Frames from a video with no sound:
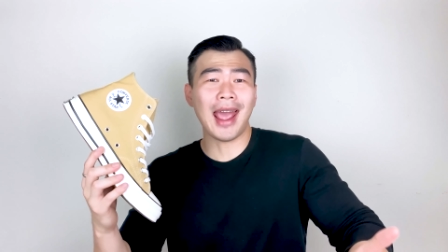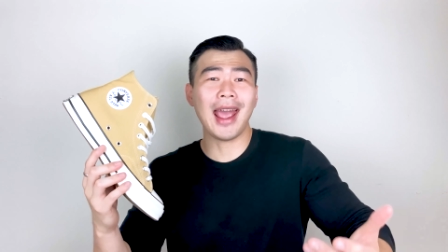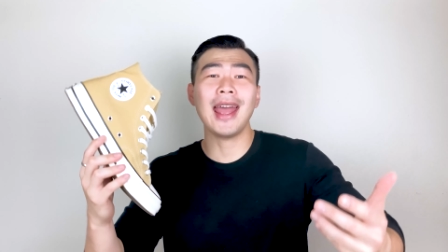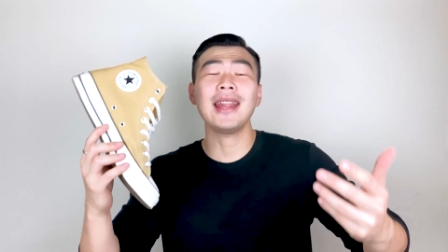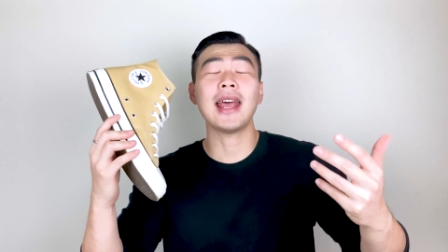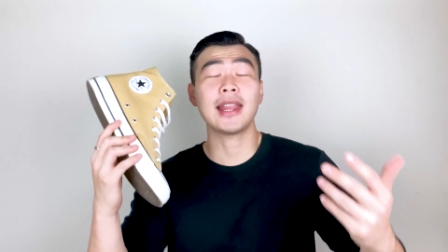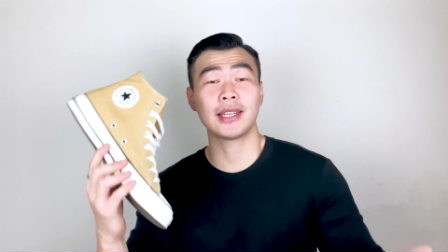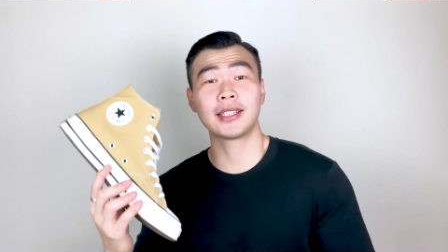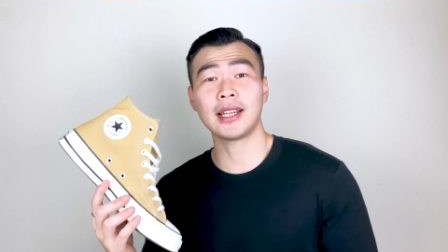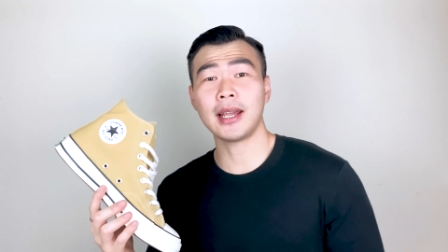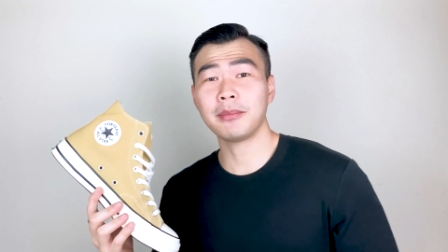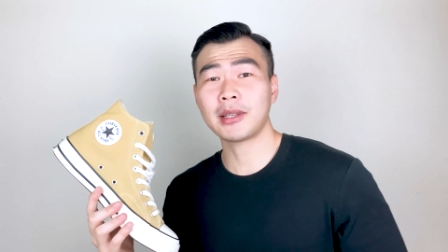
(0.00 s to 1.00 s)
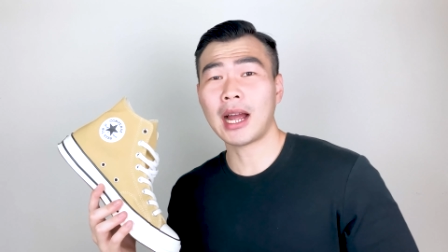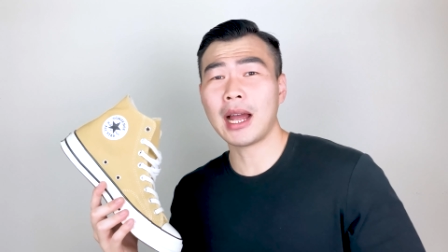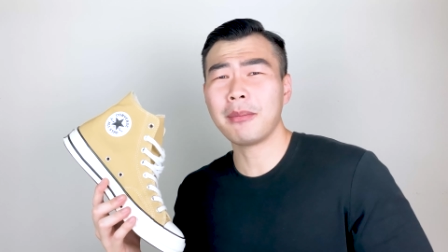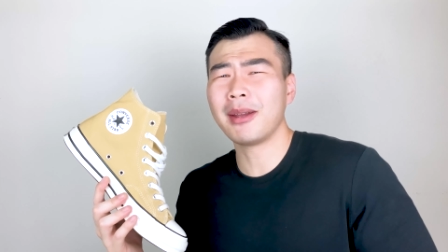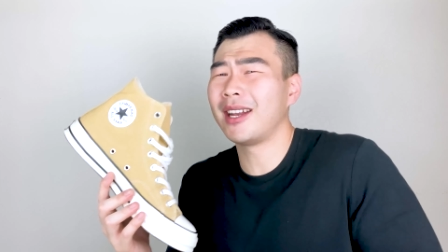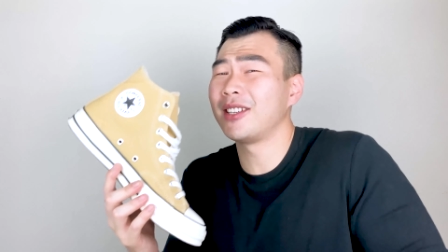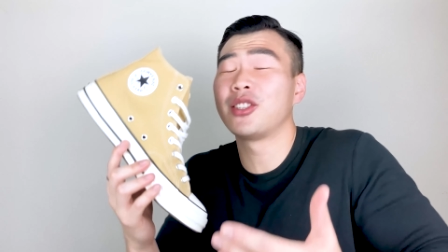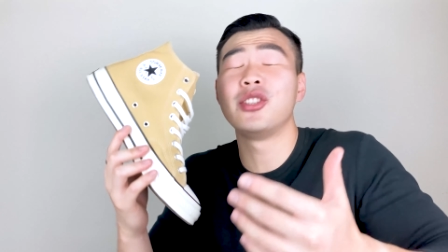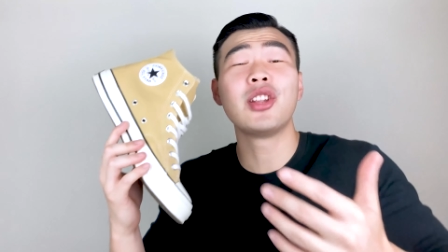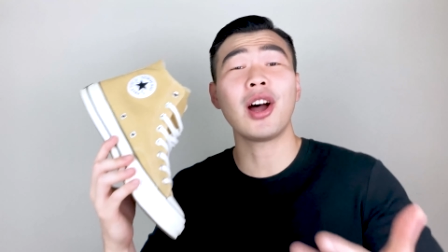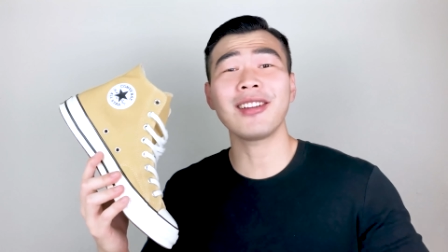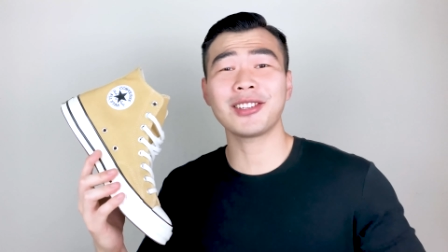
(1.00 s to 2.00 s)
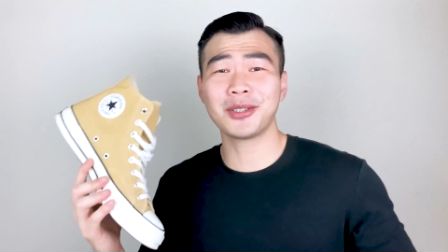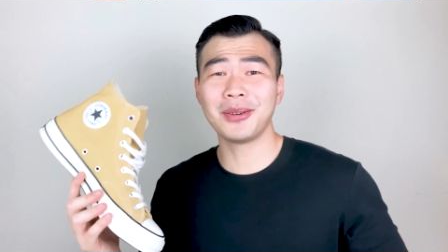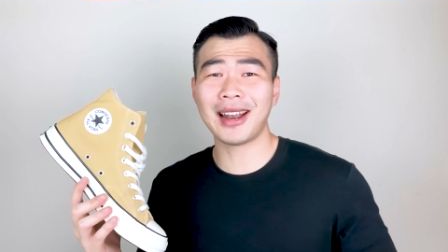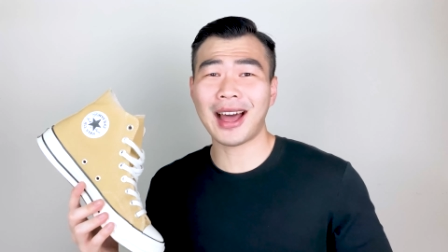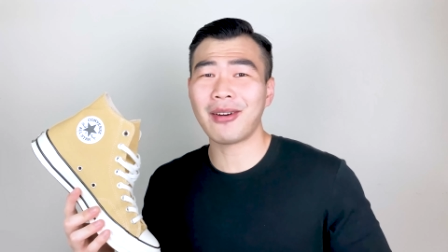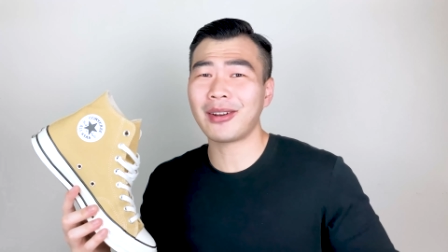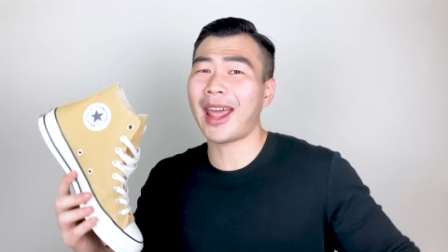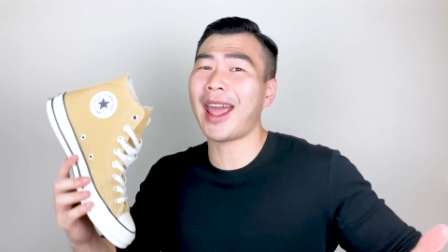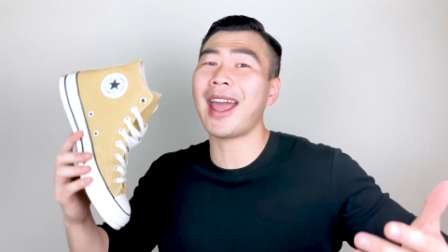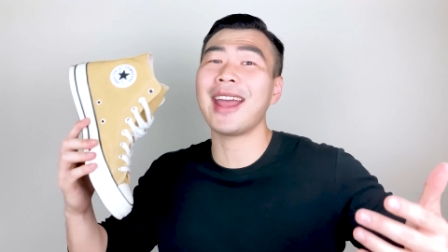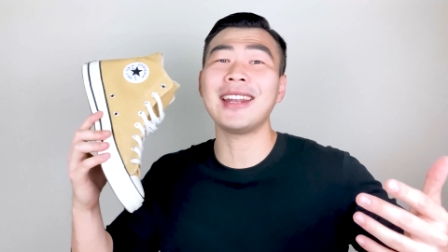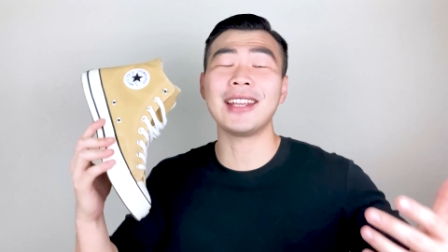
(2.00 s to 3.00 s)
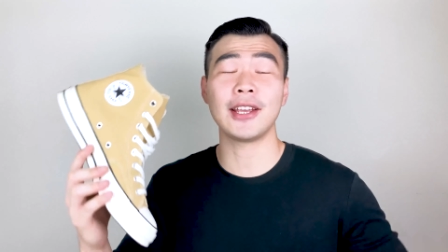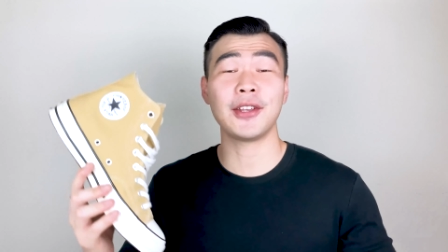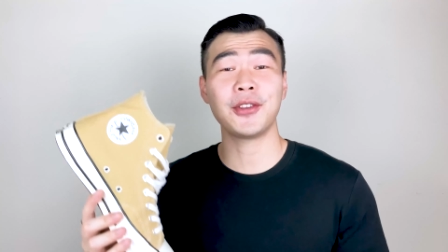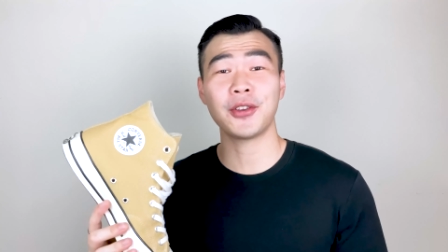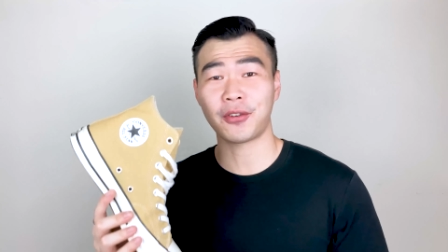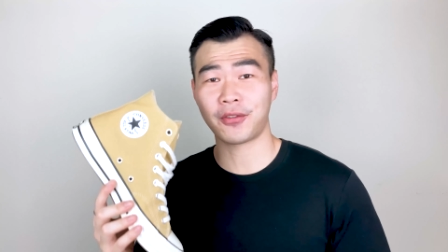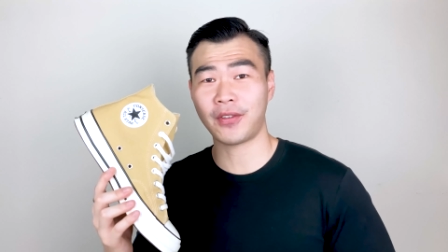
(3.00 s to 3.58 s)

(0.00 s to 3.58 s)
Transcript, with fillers: and at the same time, it is not too loud and in your